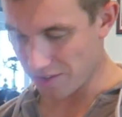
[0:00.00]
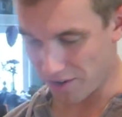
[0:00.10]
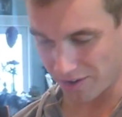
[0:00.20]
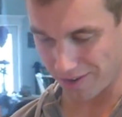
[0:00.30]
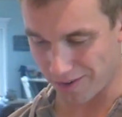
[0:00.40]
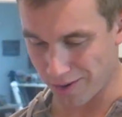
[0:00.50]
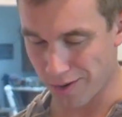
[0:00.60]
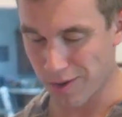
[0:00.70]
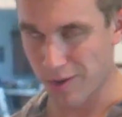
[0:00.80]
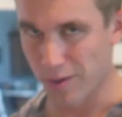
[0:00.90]
card.
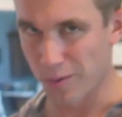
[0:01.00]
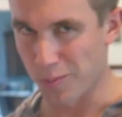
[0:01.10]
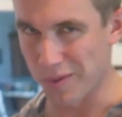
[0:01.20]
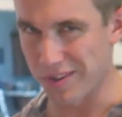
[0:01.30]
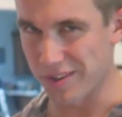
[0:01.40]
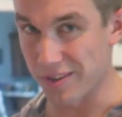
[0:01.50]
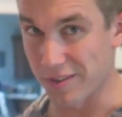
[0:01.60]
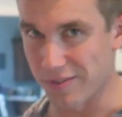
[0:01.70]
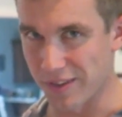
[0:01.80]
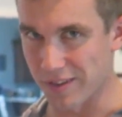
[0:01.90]
Winky
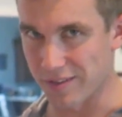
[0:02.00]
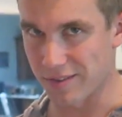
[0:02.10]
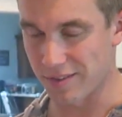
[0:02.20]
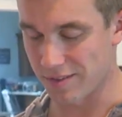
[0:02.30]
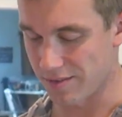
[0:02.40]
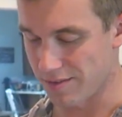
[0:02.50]
face.